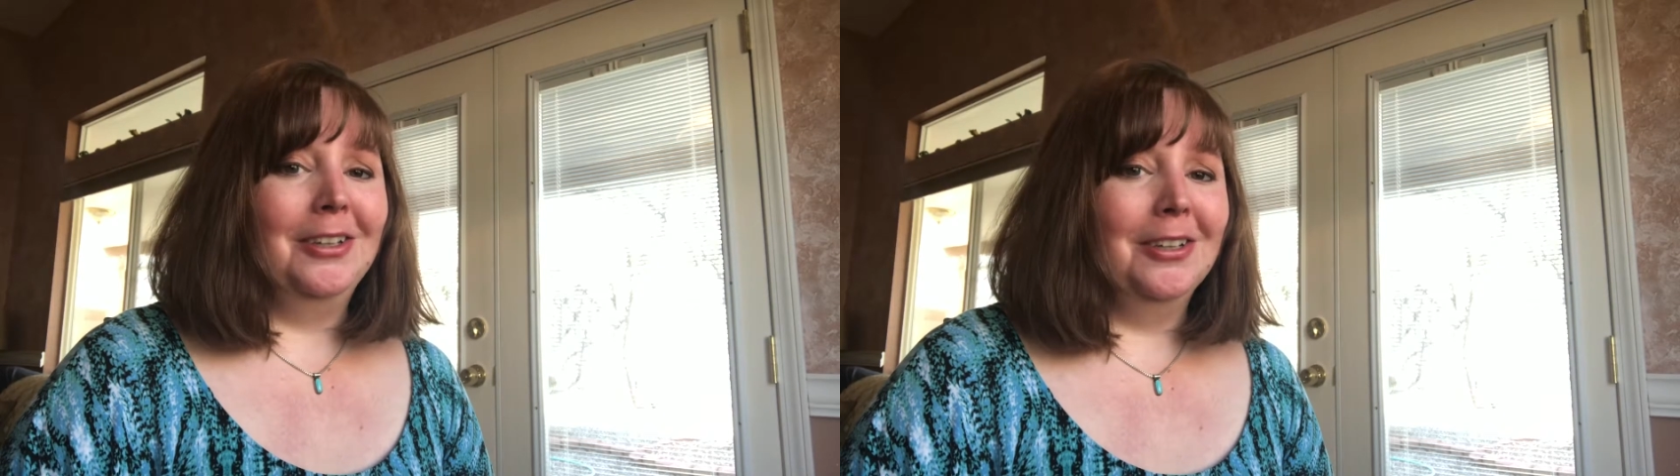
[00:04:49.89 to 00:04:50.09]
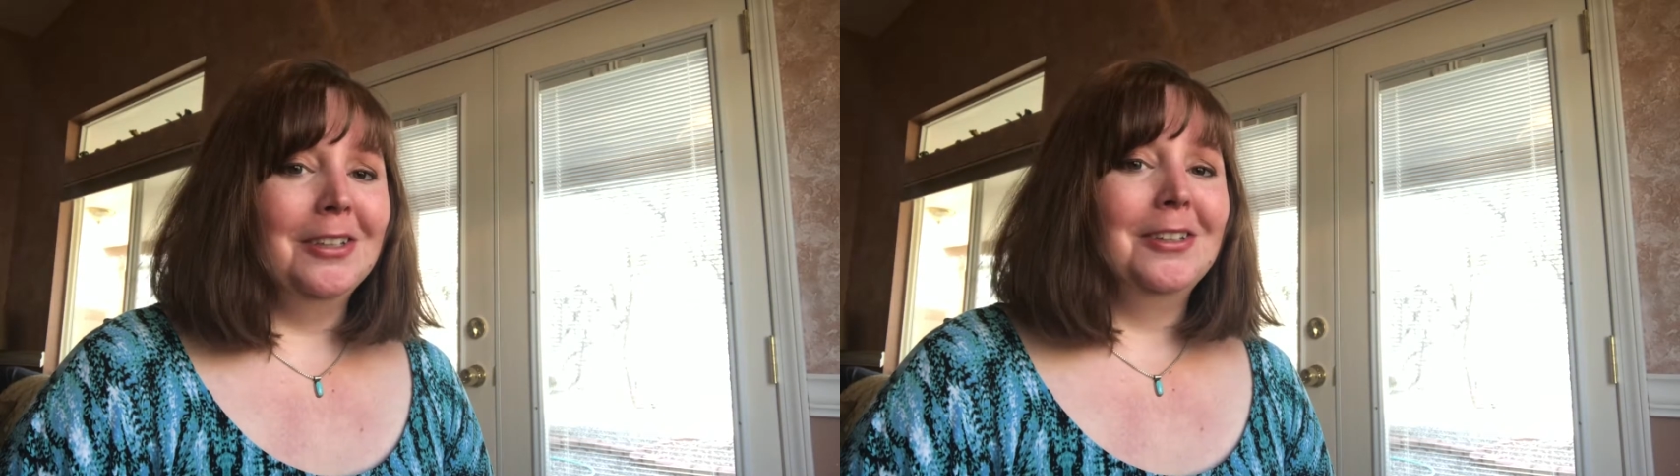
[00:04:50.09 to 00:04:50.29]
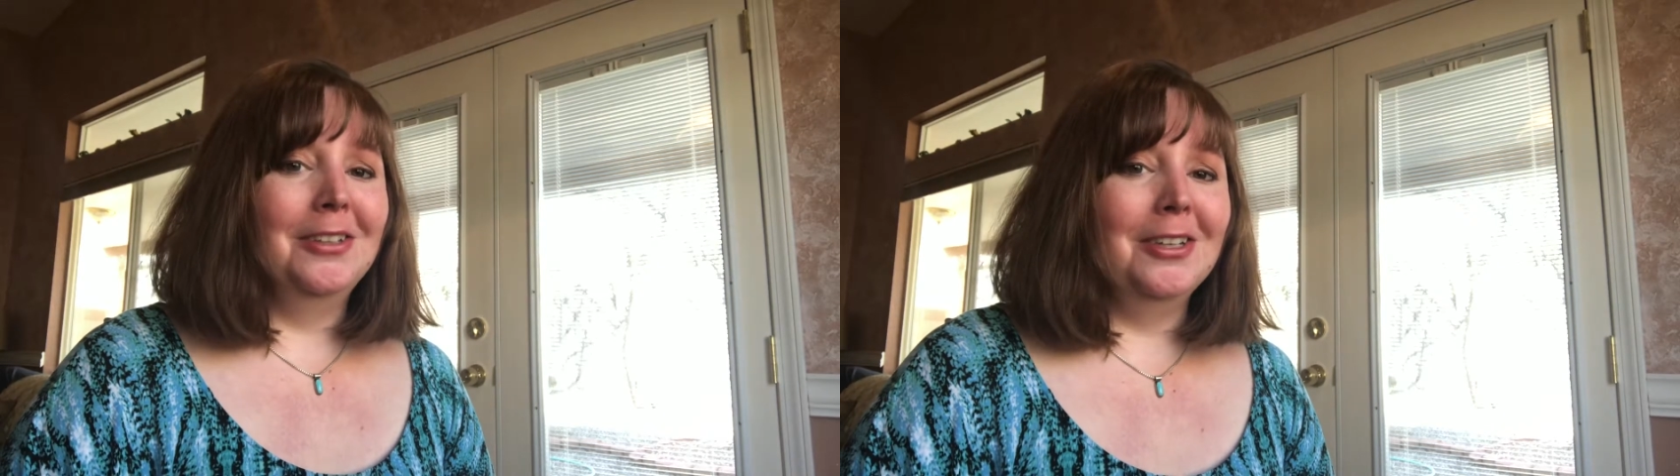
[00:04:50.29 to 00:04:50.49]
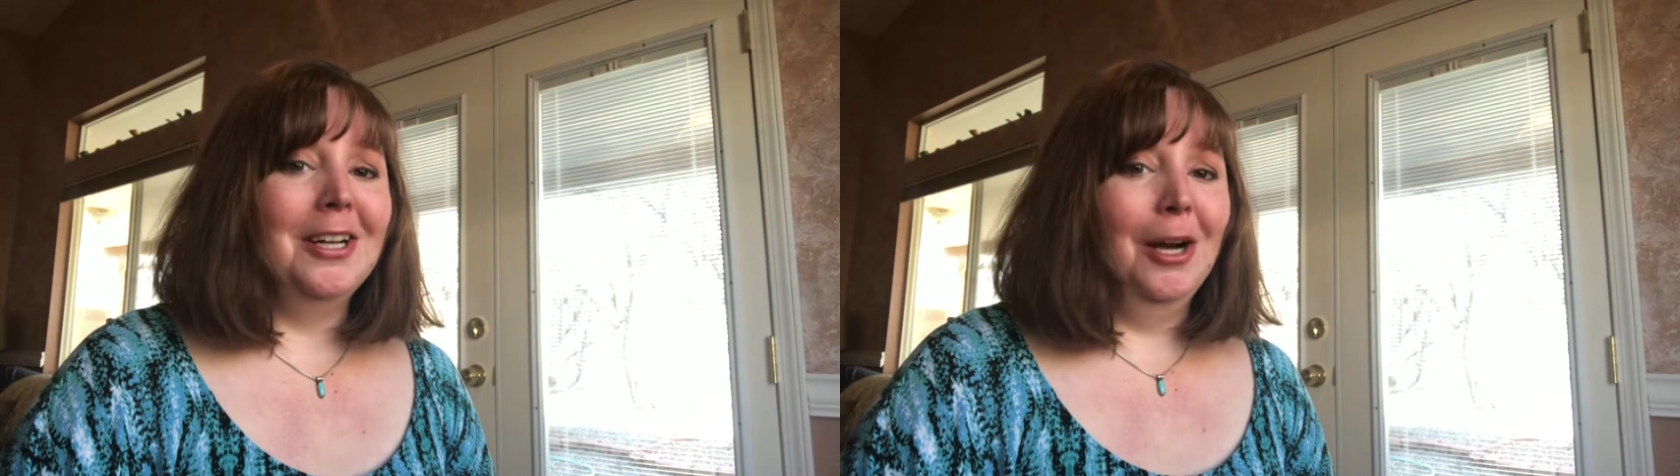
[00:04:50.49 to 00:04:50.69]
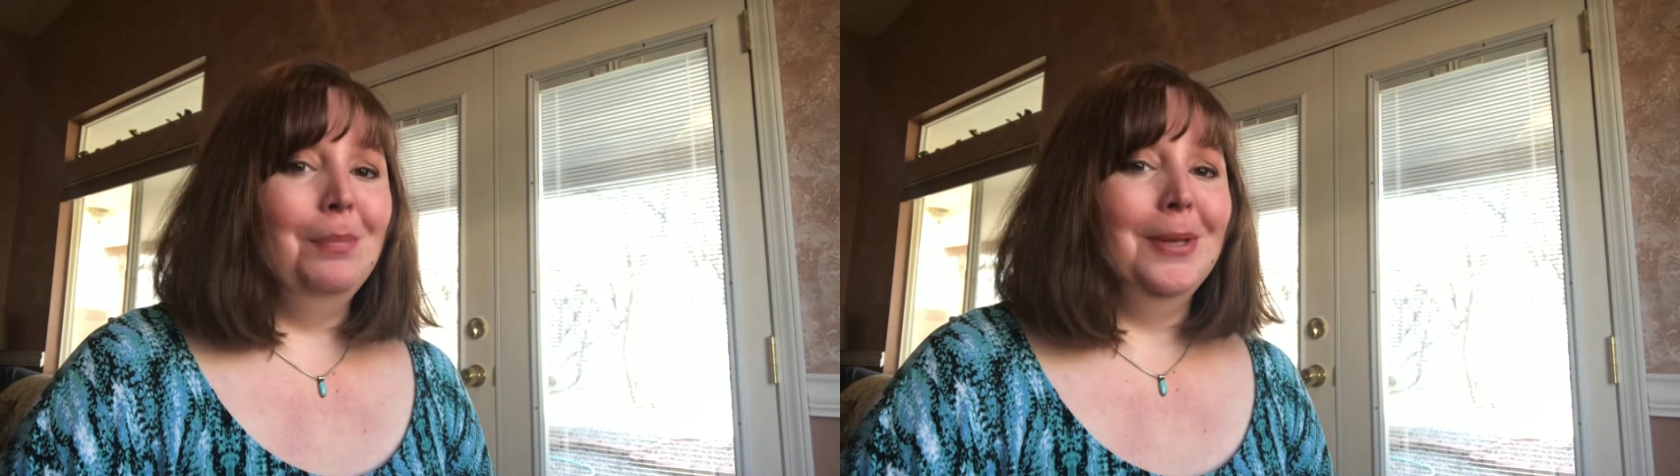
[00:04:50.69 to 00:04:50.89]
good
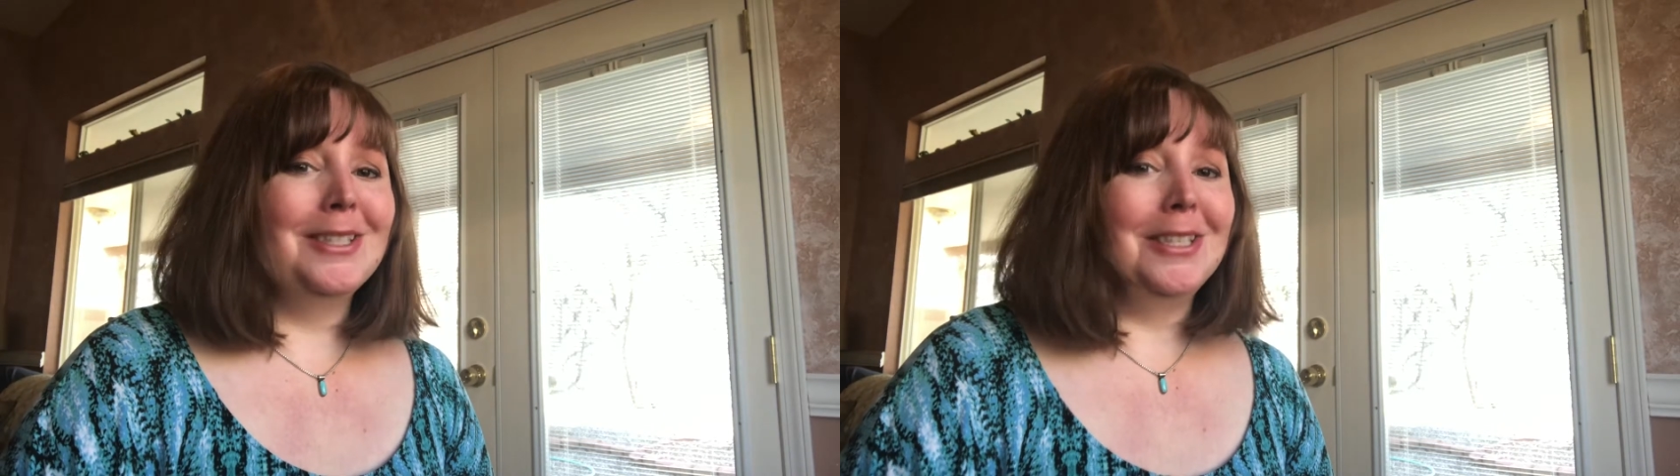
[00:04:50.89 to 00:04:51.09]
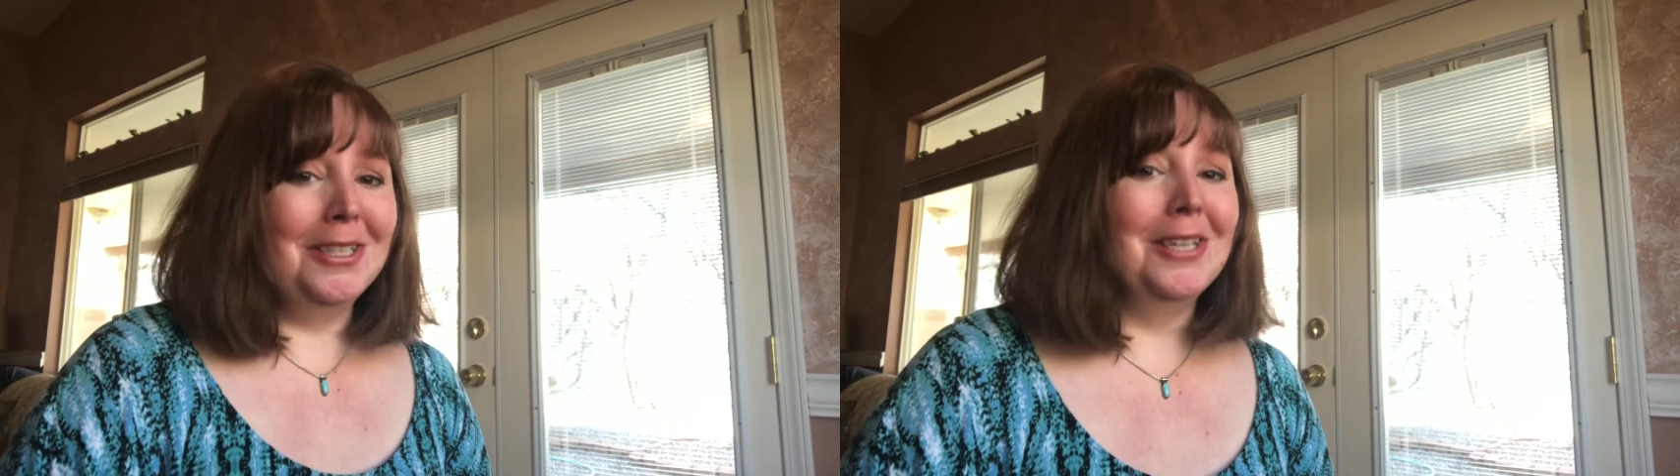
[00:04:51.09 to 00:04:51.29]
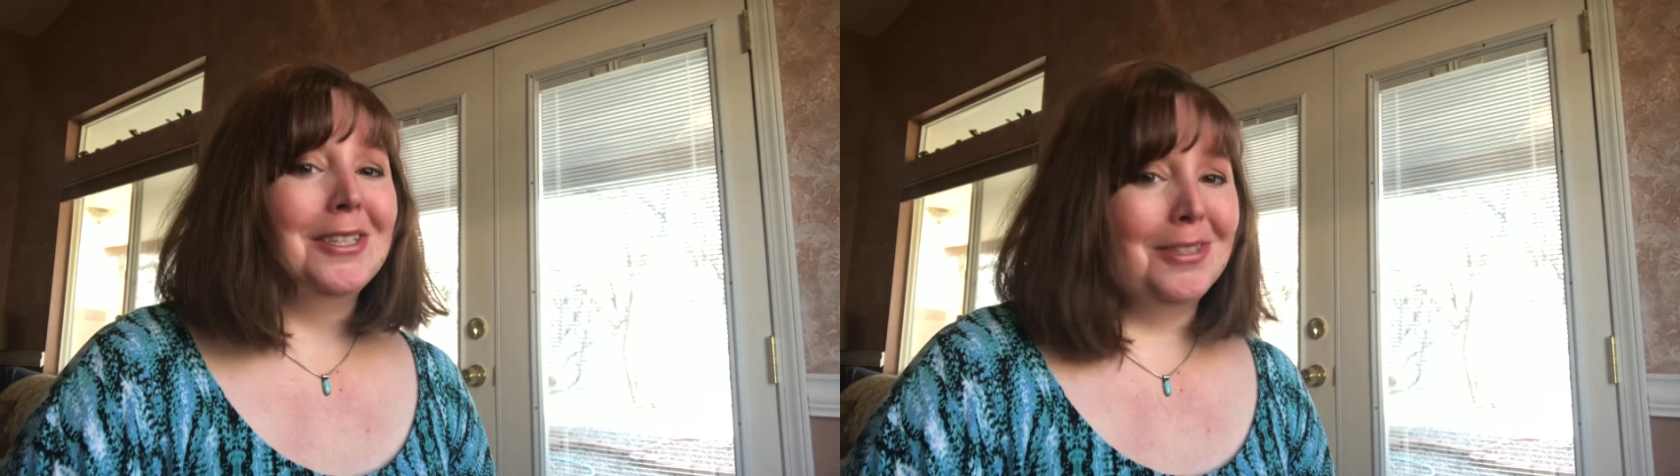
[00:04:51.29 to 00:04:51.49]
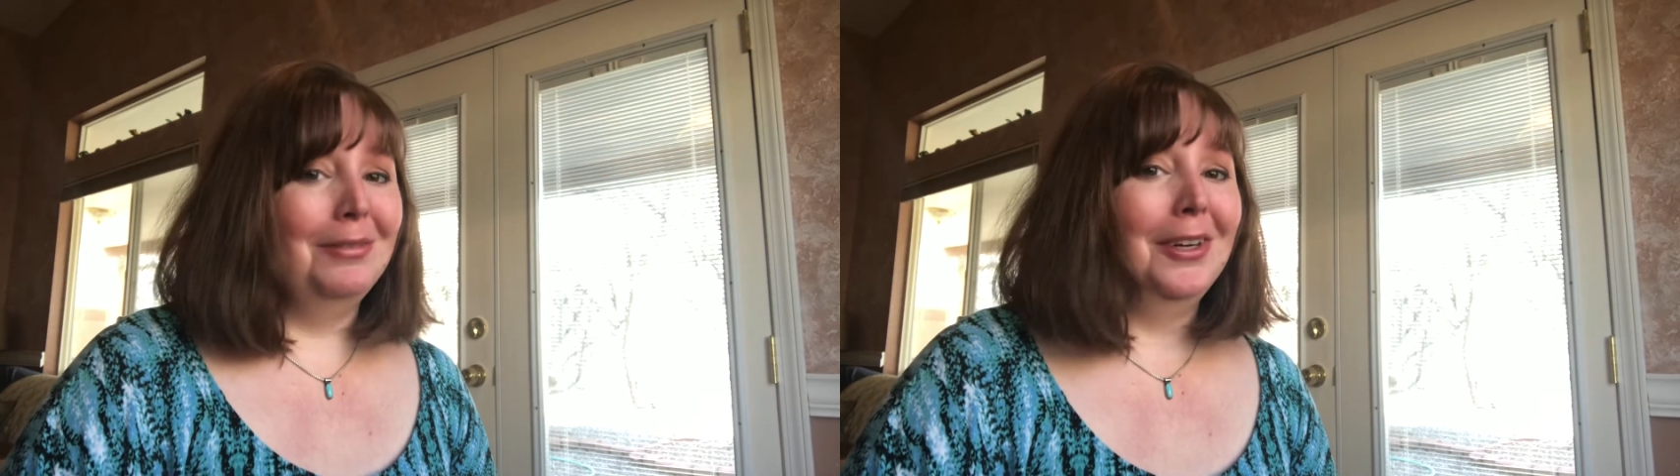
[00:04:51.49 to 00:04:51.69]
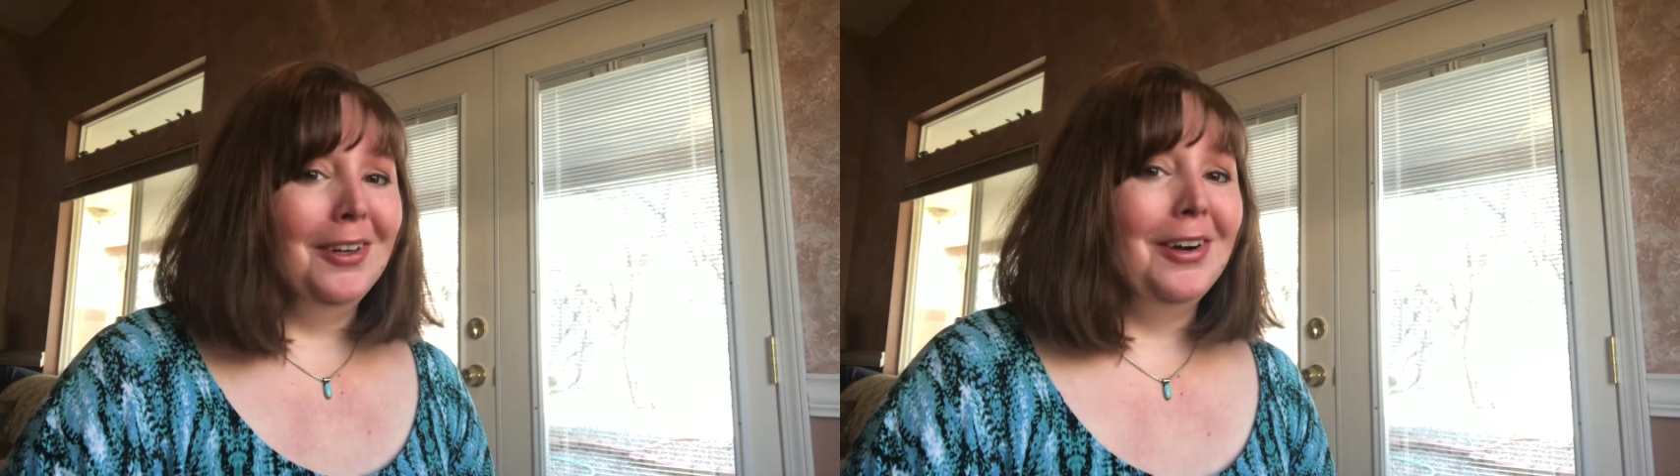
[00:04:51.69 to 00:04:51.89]
help is
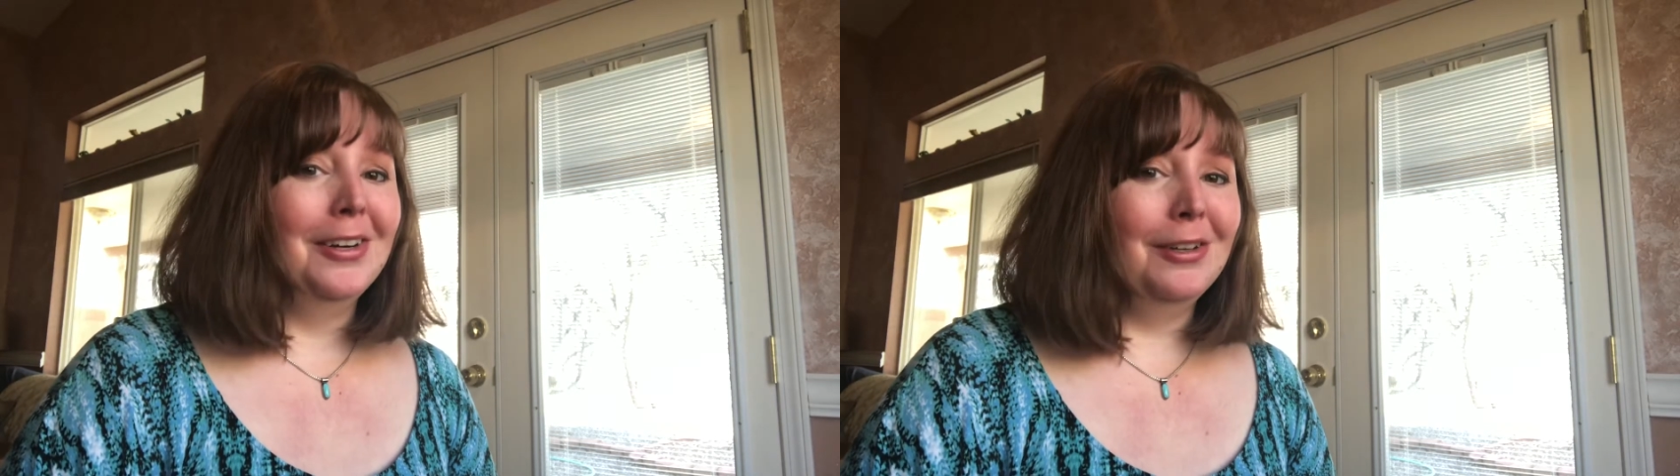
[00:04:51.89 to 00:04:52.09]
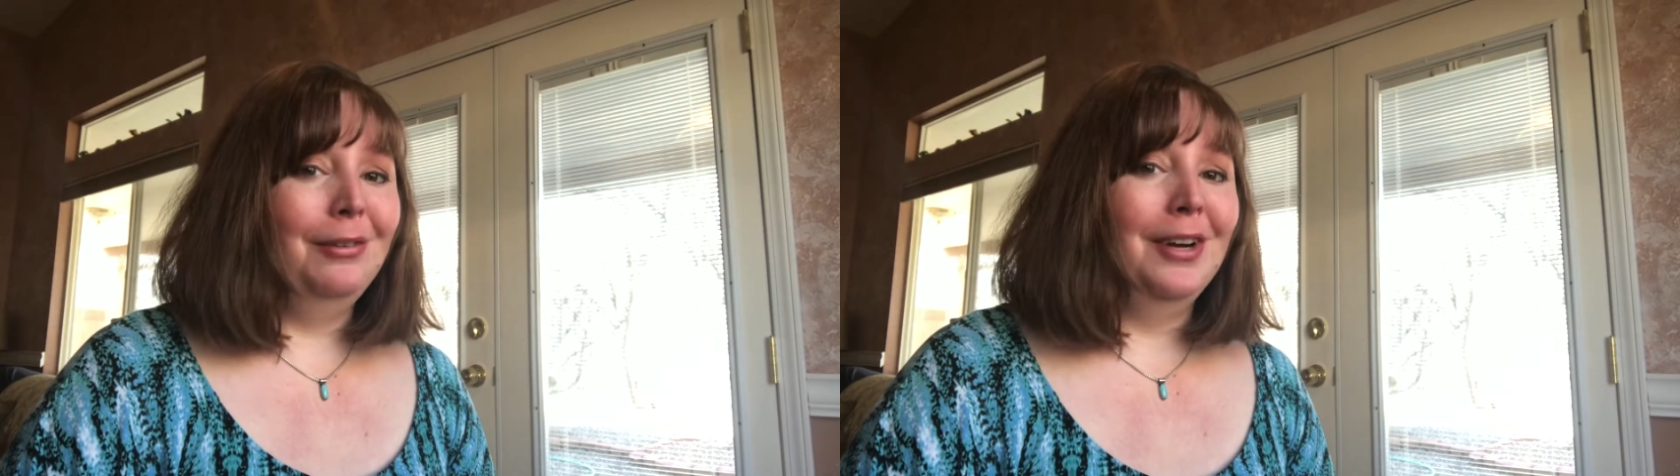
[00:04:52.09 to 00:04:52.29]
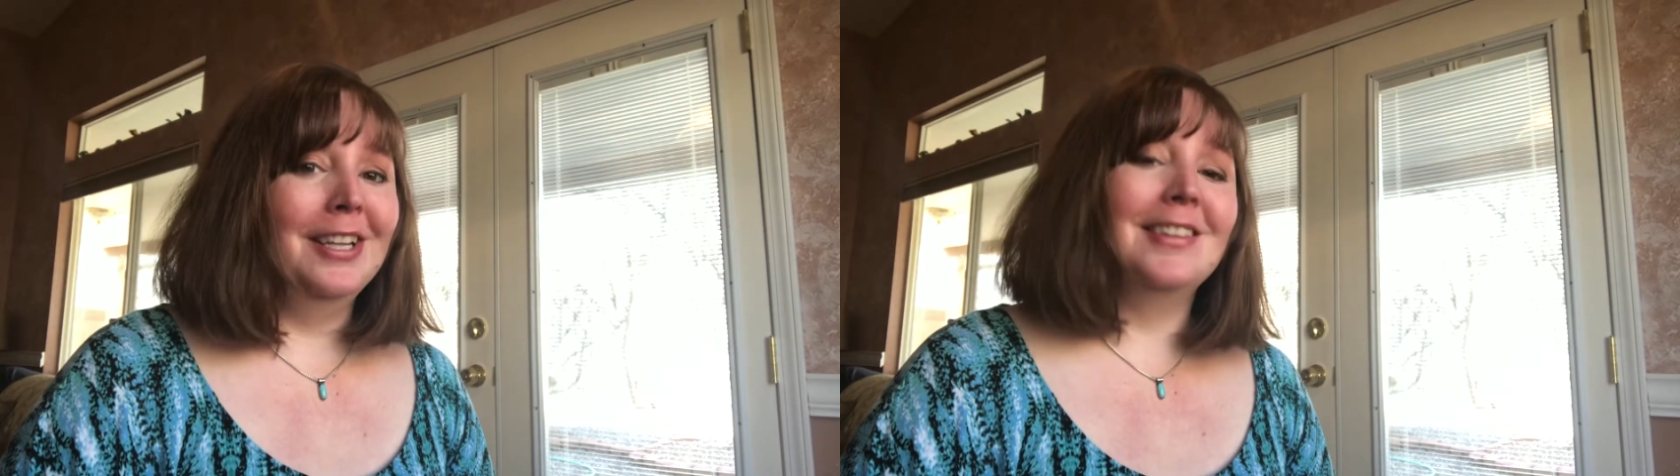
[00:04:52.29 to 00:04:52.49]
very hard to find.